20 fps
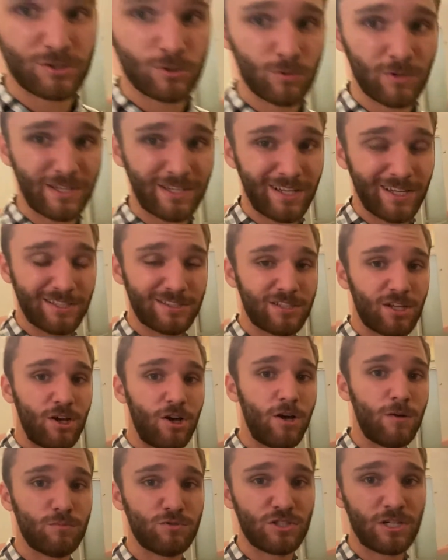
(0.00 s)
do like a
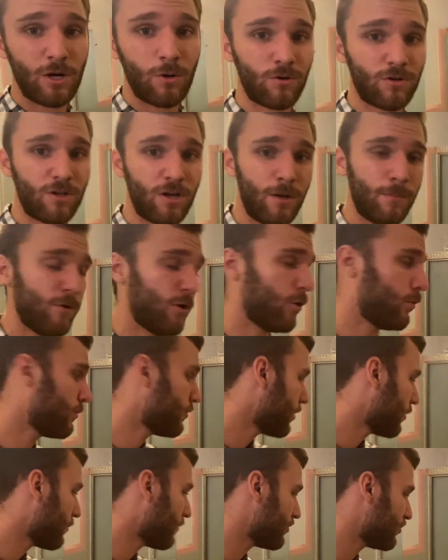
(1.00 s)
tub shower combo. We're
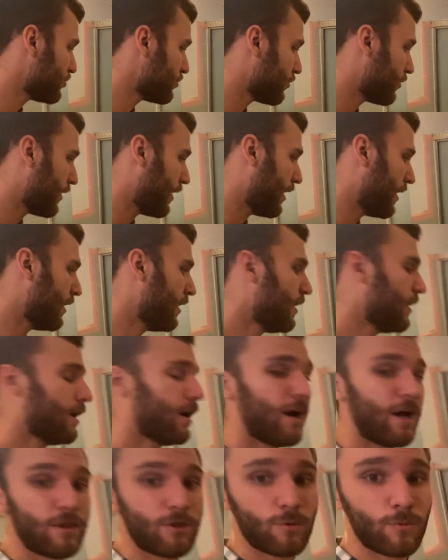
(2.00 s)
not really sure yet.
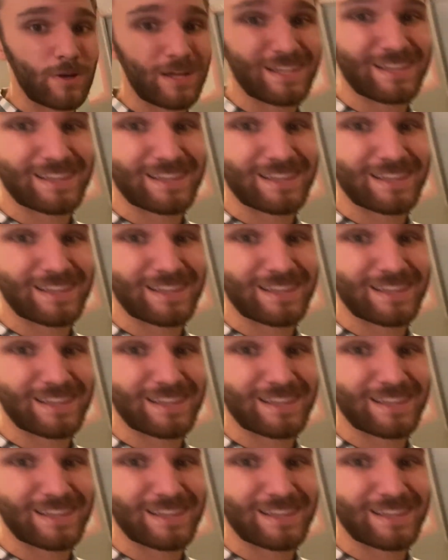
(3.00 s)
Either way,